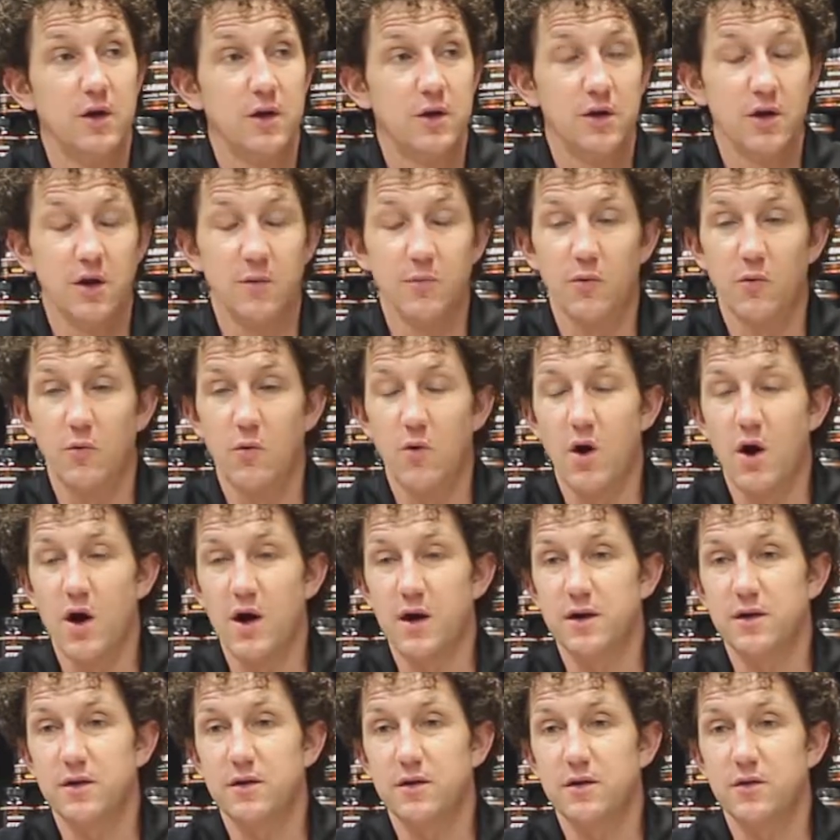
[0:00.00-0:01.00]
number
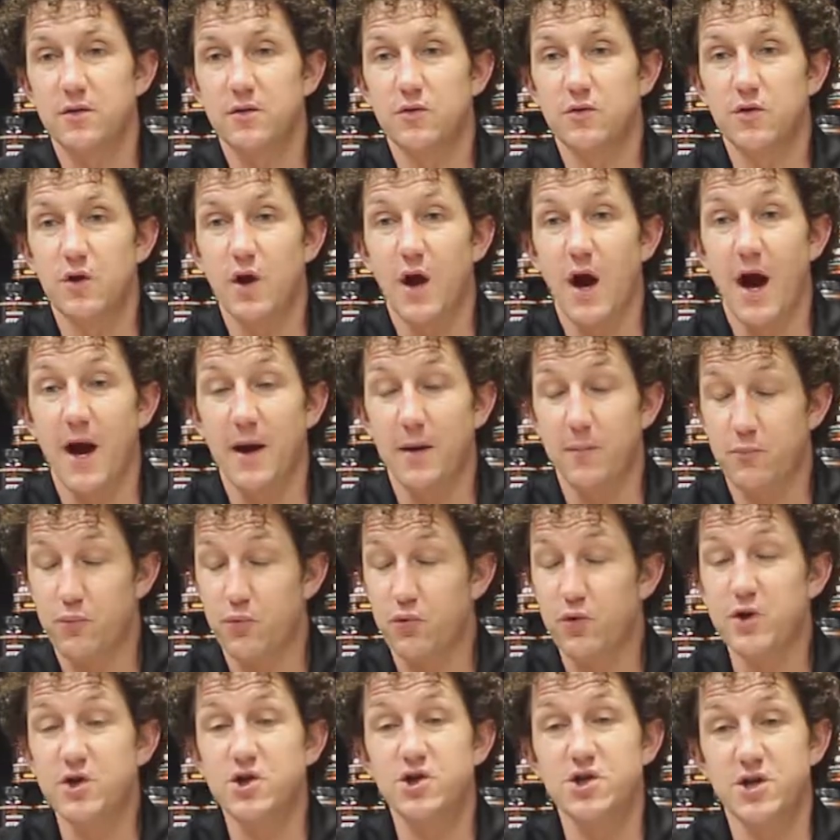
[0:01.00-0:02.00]
one, I
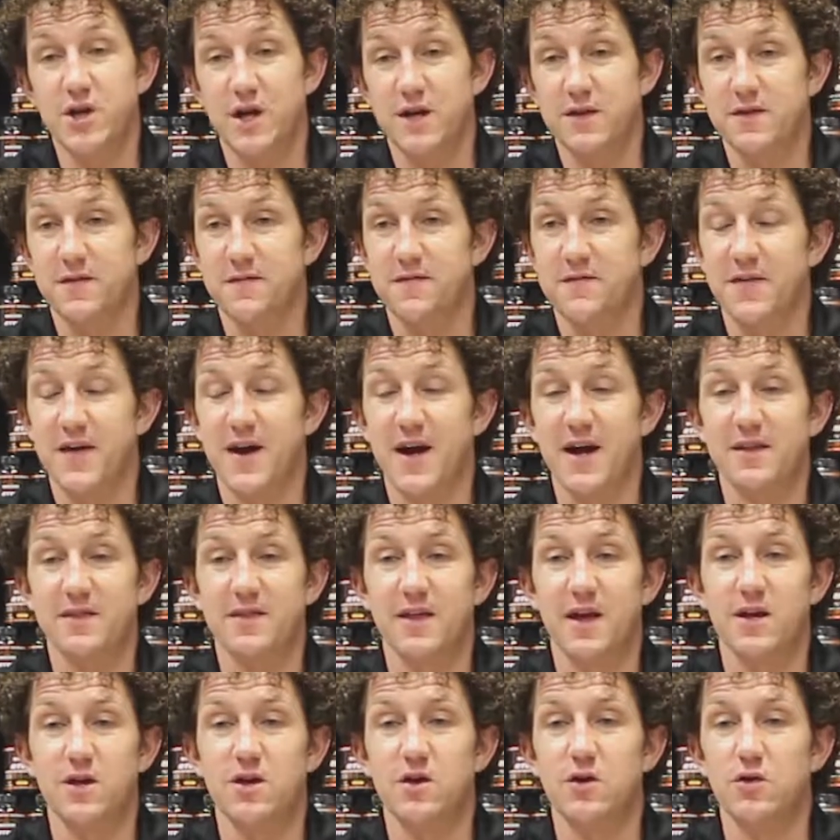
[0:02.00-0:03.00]
appreciate the fact that,